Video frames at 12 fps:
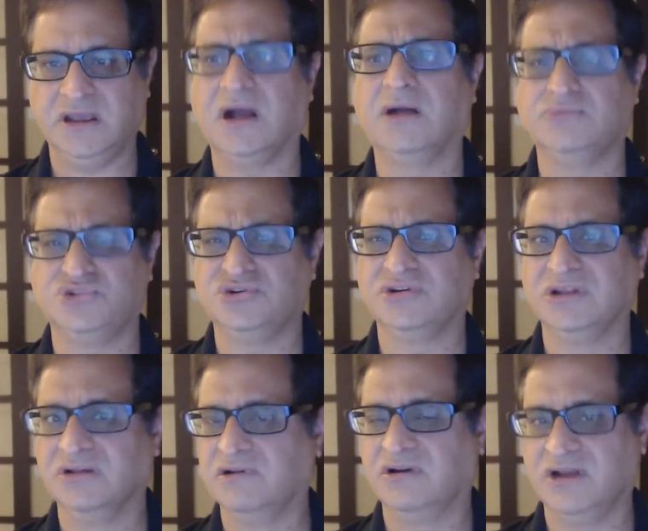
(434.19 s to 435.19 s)
I'm sure they
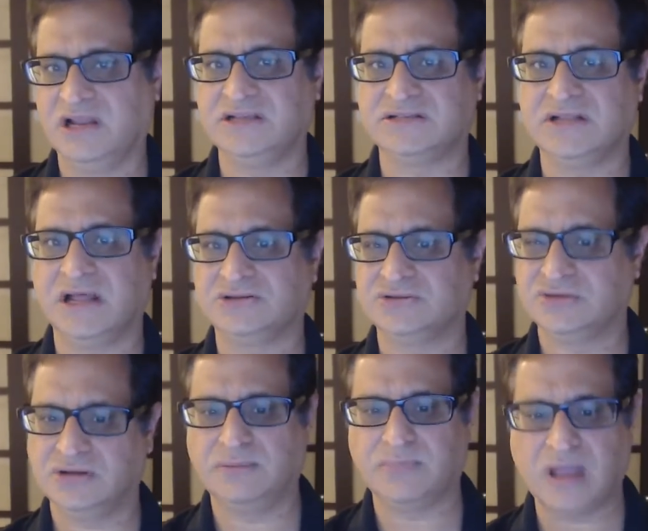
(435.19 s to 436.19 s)
will release that, so
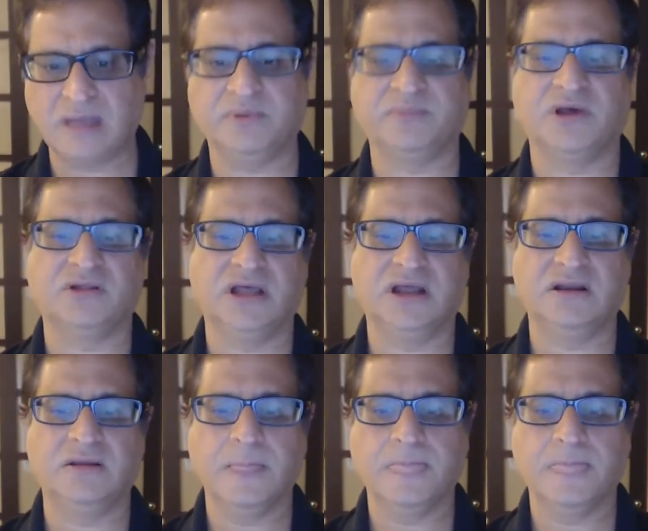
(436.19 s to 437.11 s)
I'm happy about that.